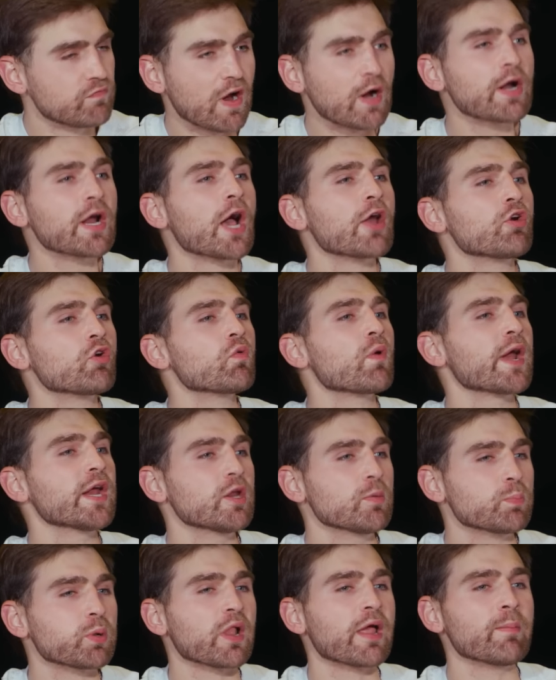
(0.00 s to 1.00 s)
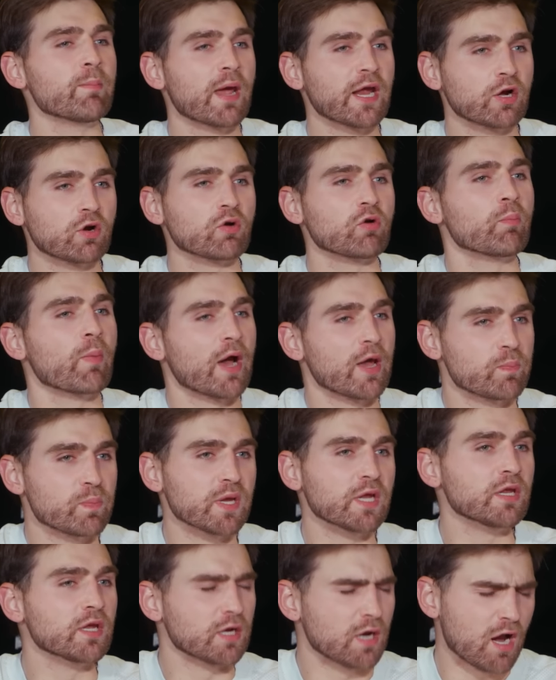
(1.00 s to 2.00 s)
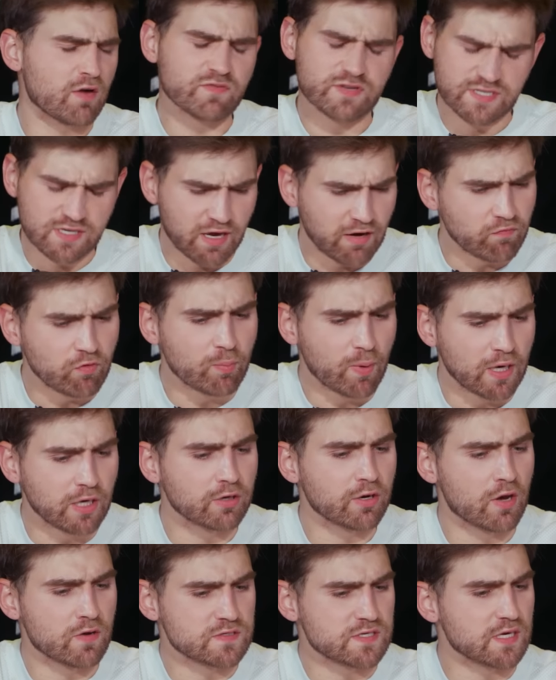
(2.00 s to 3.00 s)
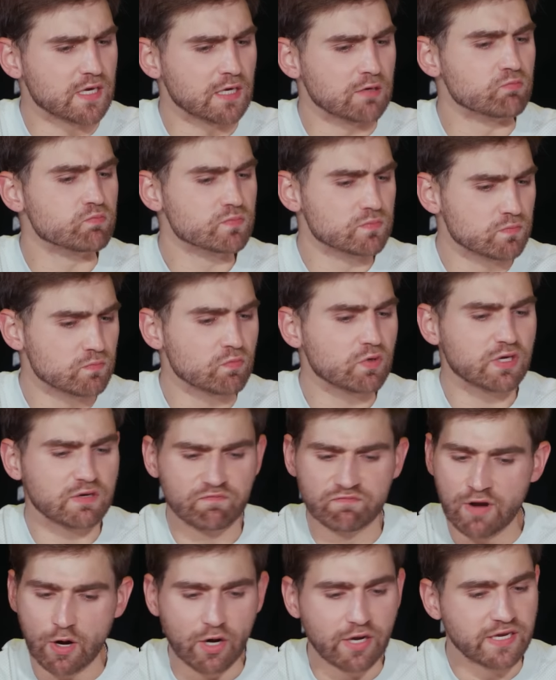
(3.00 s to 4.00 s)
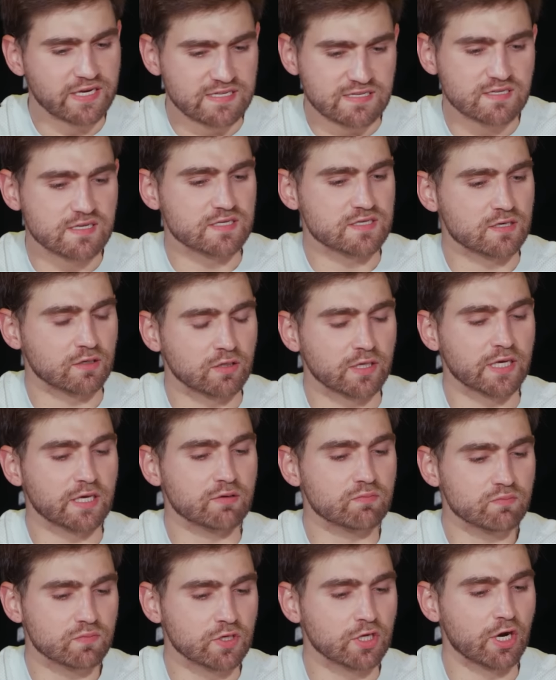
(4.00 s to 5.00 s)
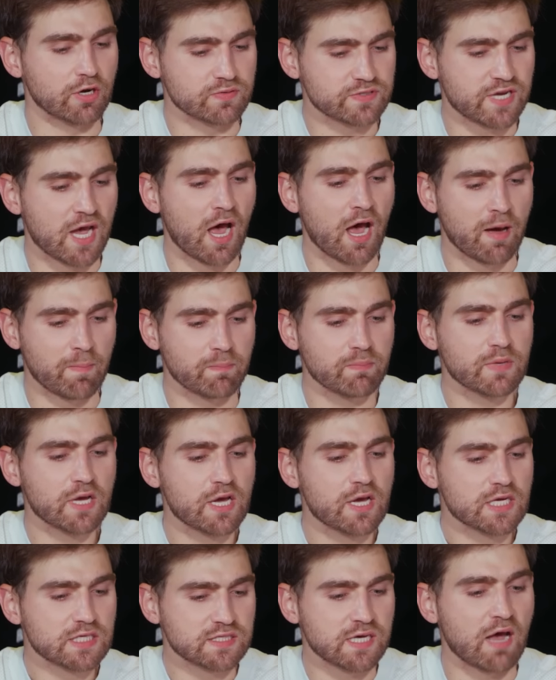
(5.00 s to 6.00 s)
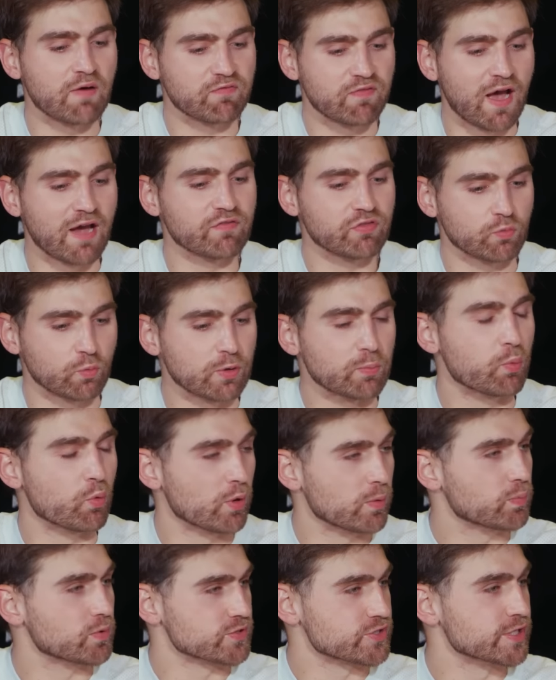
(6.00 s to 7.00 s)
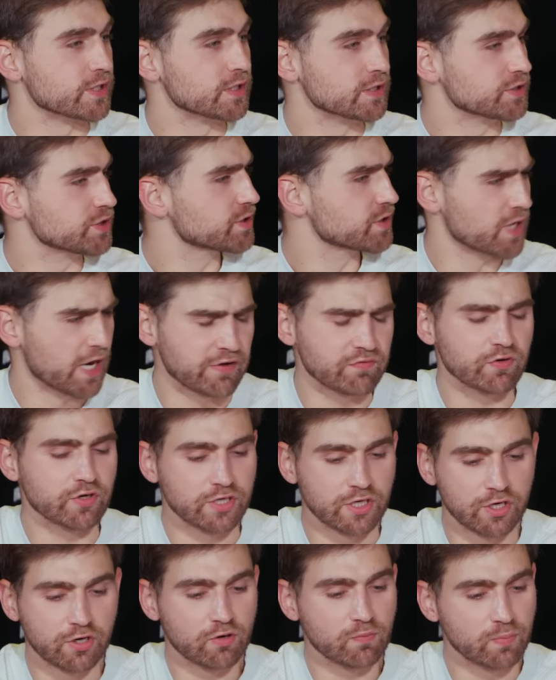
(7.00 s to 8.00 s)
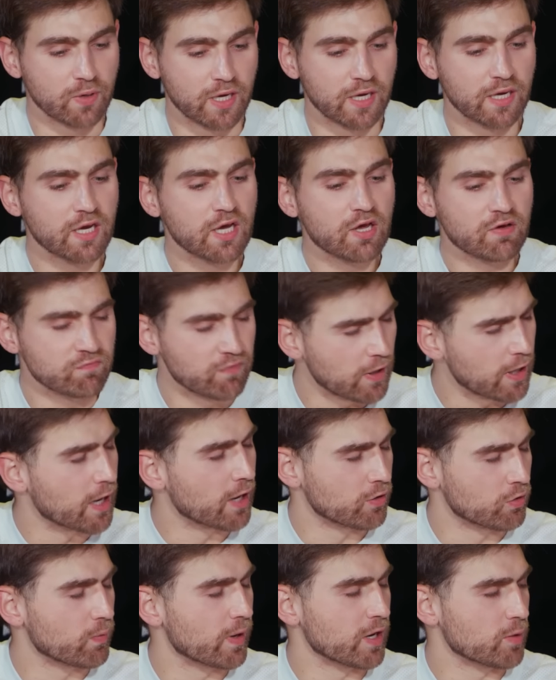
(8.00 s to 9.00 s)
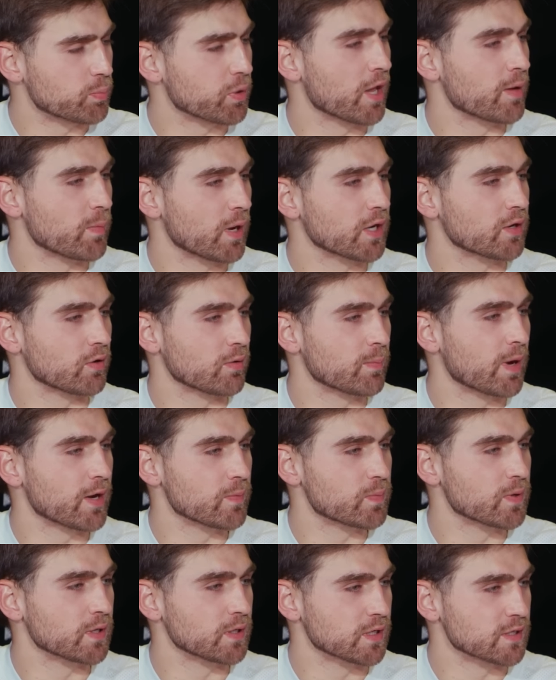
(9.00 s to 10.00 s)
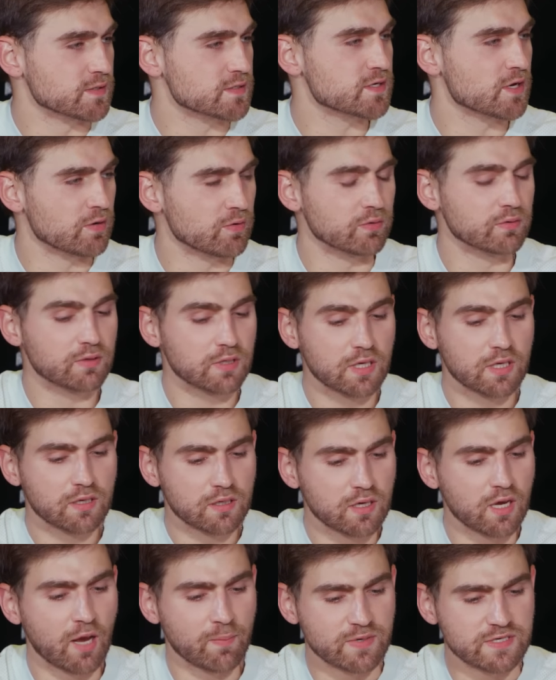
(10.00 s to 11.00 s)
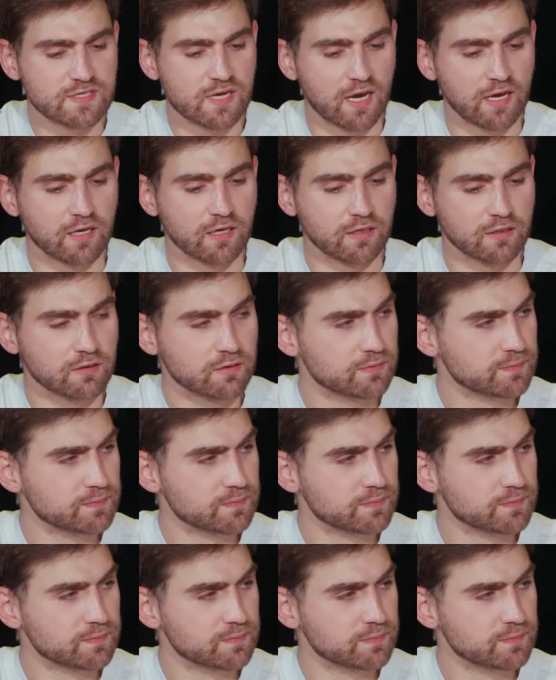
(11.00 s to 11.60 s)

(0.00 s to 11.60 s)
Very underrated playmaker, in my opinion. Obviously, everybody knows that he very consistently, top 5 3-point percentage every year, but very underrated playmaker, in my opinion. So I'm excited.